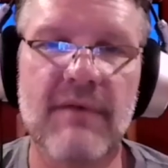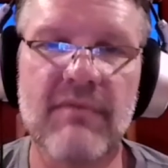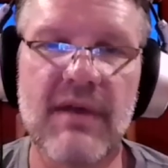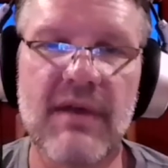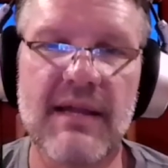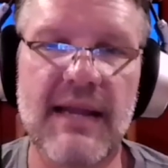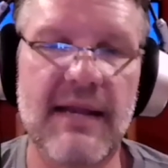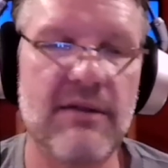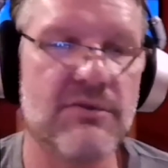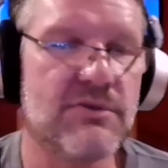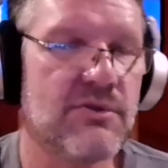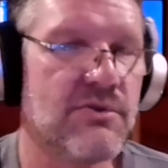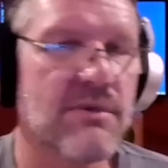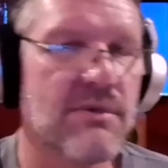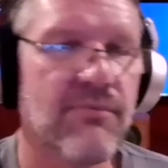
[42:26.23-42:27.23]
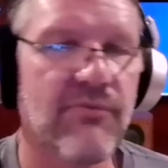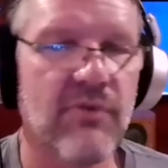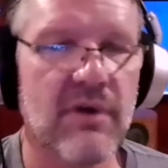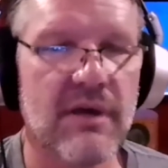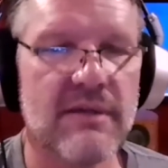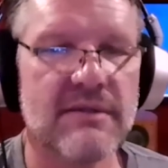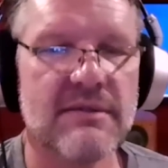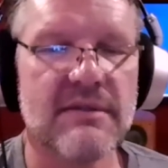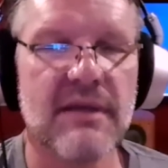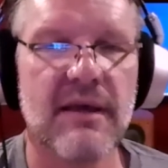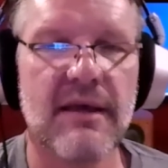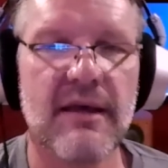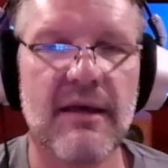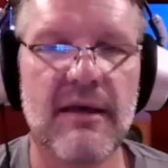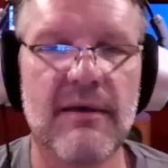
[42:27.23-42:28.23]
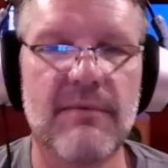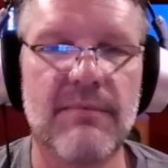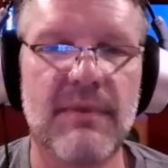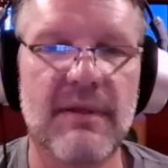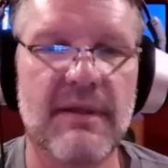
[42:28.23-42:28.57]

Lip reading: got 802s up front, and an